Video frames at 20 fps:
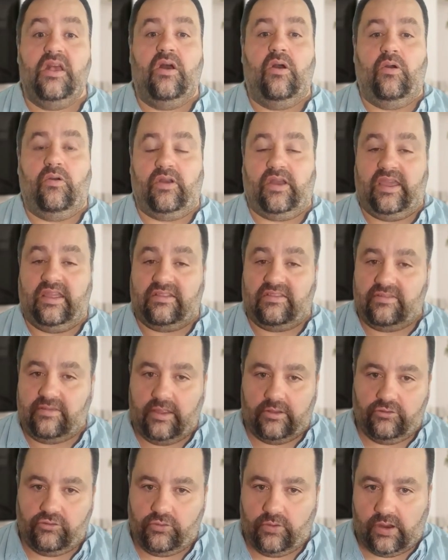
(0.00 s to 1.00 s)
or gets
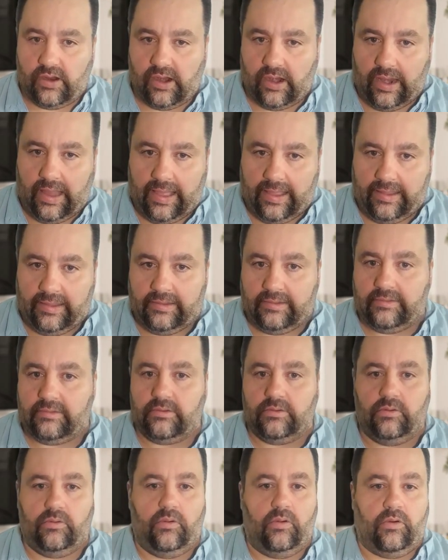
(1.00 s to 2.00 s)
sent to a client
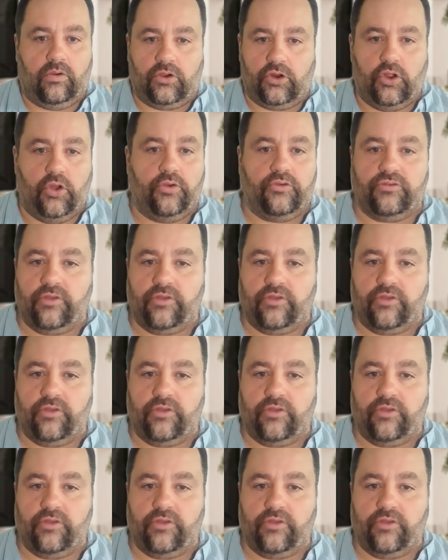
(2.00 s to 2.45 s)
or goes